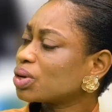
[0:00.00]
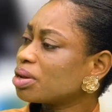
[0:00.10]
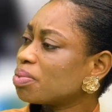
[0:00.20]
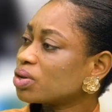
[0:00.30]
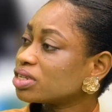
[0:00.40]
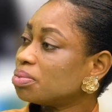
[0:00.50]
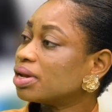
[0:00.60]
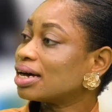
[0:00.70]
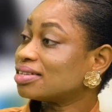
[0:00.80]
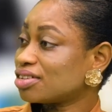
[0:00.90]
talking about
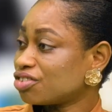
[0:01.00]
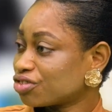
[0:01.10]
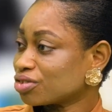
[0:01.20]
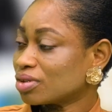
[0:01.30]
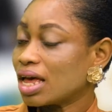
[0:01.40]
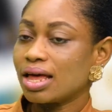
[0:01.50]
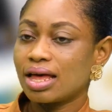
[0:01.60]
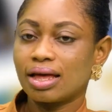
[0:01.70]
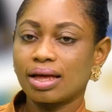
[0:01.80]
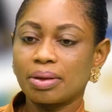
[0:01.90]
immunization,
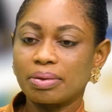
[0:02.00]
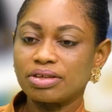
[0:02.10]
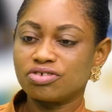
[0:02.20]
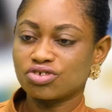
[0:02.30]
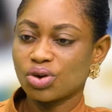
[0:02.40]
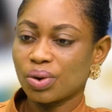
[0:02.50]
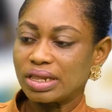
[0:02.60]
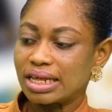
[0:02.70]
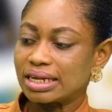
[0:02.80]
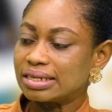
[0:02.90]

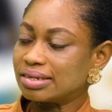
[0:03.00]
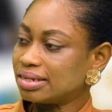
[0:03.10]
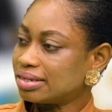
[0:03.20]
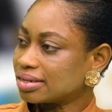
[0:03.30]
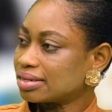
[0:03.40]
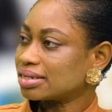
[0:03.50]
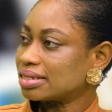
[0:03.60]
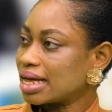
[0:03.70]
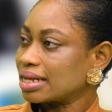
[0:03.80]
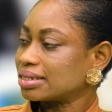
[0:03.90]
ensuring that diseases
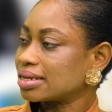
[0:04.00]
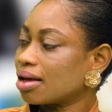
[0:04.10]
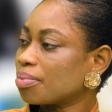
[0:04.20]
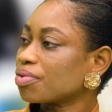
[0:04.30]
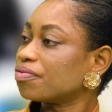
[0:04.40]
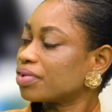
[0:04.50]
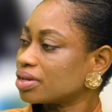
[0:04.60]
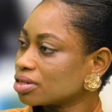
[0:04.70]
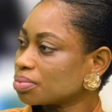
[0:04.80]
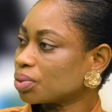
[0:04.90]
that are
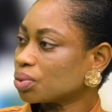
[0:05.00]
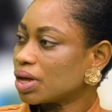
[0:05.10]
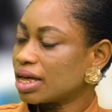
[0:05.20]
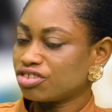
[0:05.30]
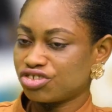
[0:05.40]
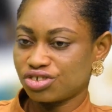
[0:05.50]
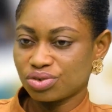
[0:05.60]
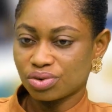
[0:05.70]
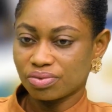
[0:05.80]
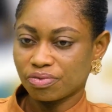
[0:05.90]
preventable,
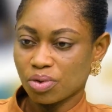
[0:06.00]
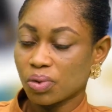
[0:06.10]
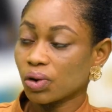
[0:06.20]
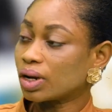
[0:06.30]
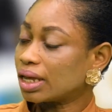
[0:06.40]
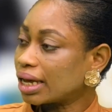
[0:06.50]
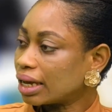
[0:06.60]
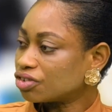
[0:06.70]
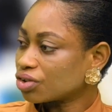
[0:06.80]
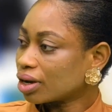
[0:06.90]
children from early
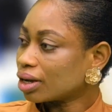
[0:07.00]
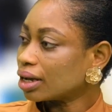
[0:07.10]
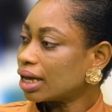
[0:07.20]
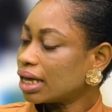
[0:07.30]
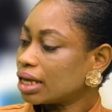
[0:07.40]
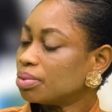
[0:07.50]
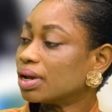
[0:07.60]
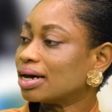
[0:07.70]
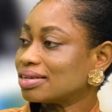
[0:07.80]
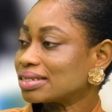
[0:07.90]
age are
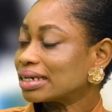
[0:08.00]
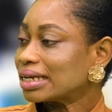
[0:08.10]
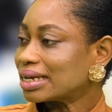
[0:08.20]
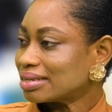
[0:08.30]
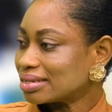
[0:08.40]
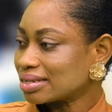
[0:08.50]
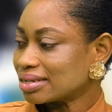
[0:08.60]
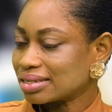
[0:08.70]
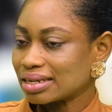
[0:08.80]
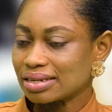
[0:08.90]
immunized against
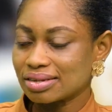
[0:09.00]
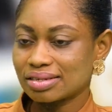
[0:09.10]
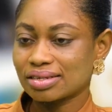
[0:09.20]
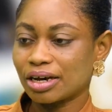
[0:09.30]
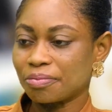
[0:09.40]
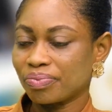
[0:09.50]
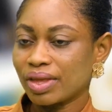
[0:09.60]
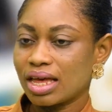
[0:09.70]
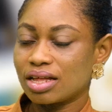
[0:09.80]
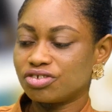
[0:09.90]
it. And this time,
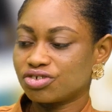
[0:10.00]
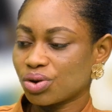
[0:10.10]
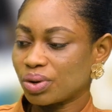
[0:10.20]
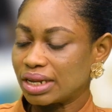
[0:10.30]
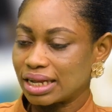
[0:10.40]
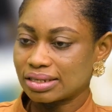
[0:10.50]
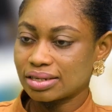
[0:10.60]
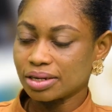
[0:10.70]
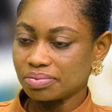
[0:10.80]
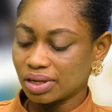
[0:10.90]
ensuring that
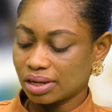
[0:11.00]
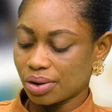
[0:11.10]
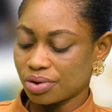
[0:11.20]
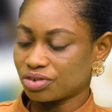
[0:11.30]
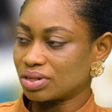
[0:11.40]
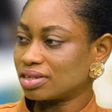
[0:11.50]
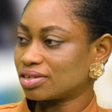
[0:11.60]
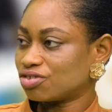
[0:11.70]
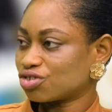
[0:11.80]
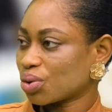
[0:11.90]
declaration is
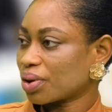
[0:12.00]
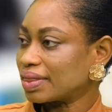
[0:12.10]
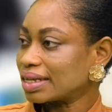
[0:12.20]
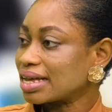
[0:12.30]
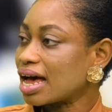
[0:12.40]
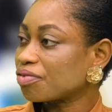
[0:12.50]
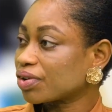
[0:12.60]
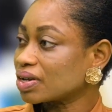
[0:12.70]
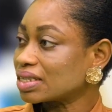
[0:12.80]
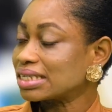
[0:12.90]
ensuring that
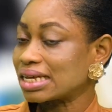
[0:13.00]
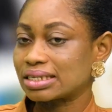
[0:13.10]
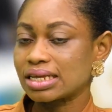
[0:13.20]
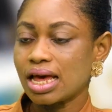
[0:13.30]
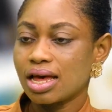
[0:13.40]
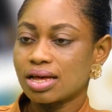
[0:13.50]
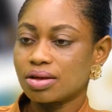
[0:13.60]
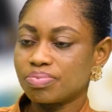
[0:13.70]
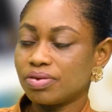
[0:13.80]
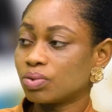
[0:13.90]
Africa takes
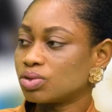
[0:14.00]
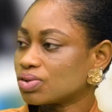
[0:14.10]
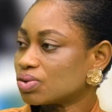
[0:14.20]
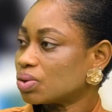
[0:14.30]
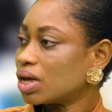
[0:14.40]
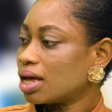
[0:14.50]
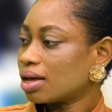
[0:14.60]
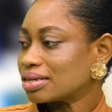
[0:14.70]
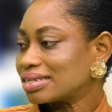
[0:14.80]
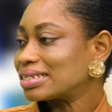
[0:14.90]
a pivotal
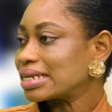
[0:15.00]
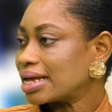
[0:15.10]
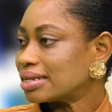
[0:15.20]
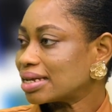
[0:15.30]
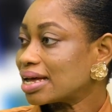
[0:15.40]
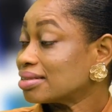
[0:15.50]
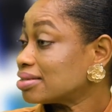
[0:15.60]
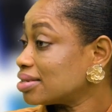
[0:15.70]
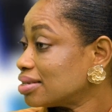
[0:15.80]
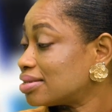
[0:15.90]
stand and
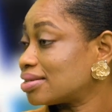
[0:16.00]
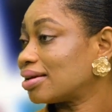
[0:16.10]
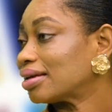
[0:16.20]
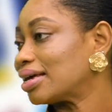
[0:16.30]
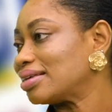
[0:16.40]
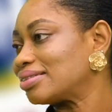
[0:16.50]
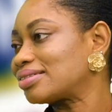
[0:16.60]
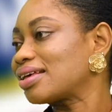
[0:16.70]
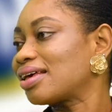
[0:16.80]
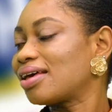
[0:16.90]
sits
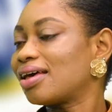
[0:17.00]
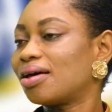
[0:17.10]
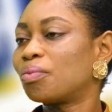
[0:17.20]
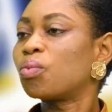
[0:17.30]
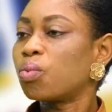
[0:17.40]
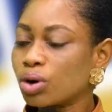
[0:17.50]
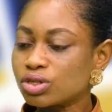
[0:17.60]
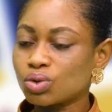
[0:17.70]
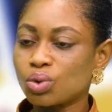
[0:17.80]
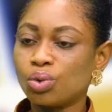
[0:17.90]
against
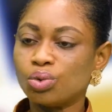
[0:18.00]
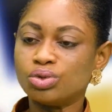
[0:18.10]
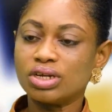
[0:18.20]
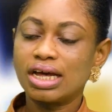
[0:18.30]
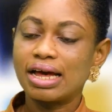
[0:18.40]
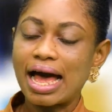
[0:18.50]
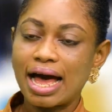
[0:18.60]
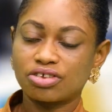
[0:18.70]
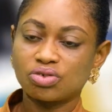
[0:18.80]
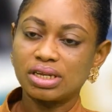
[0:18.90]
what could
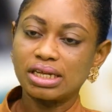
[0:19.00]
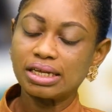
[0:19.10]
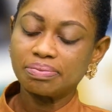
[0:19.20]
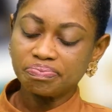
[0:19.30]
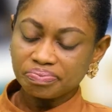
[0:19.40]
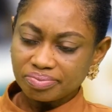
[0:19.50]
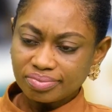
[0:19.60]
actually